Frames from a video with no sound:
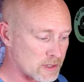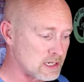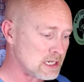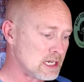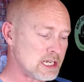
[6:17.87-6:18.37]

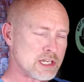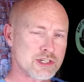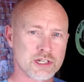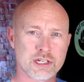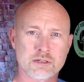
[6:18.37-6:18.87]
one.
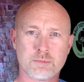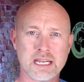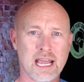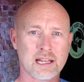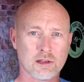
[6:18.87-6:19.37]
Should just
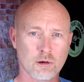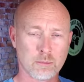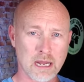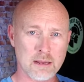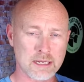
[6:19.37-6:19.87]
be a
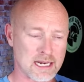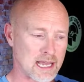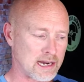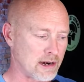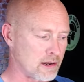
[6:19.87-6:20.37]
little baby
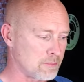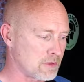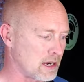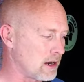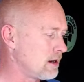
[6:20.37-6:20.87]
9-iron
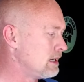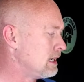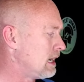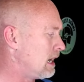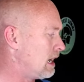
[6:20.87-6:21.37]
up there.
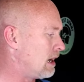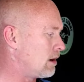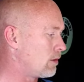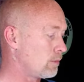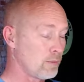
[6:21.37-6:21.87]

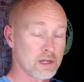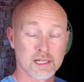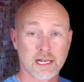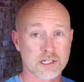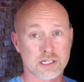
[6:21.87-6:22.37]

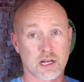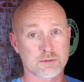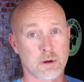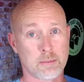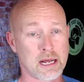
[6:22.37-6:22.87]
Really, I just
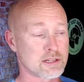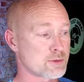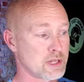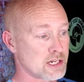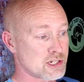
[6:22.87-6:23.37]
lost my
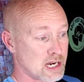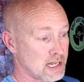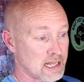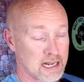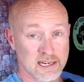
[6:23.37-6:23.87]
balance with that
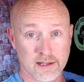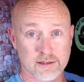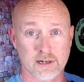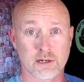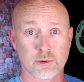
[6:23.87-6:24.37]
shot. That had
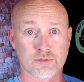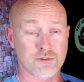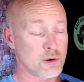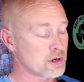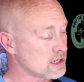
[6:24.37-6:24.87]
nothing to do with
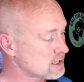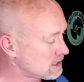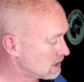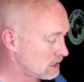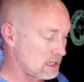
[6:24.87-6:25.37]

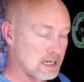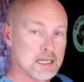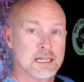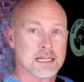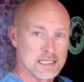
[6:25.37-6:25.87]
focus.
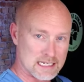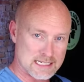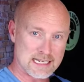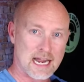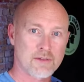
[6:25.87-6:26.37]

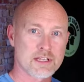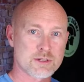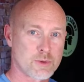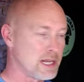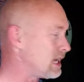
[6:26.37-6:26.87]
Let's dial this one